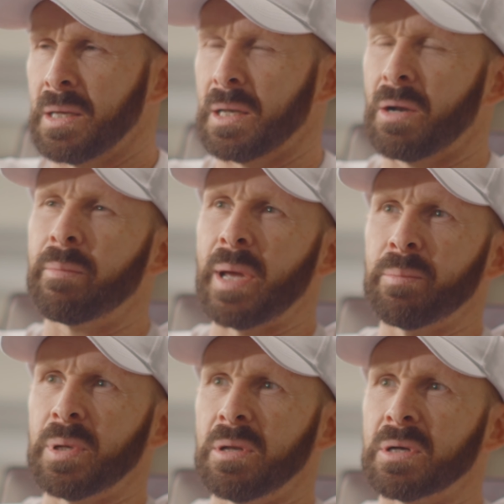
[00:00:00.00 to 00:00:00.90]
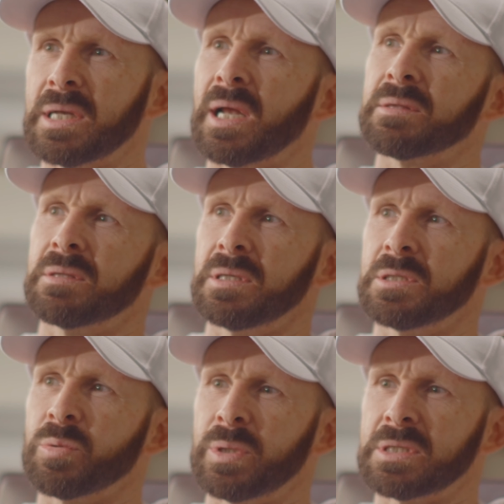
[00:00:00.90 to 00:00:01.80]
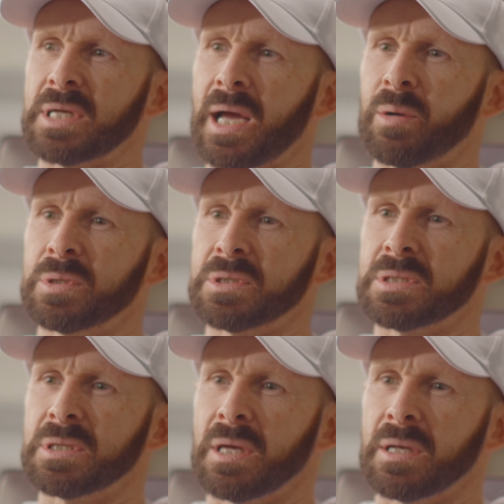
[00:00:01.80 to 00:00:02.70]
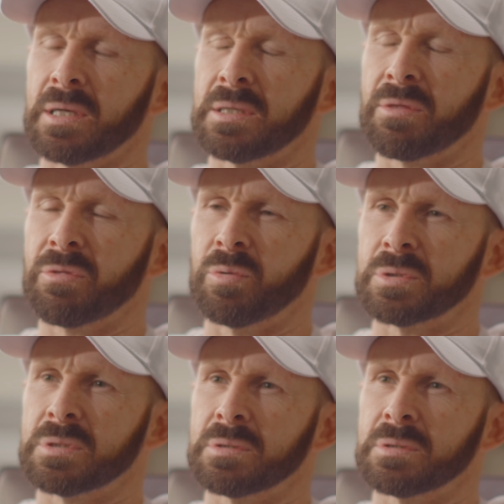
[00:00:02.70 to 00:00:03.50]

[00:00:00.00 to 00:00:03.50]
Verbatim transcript: And I remember looking at the Twin Towers and I thought,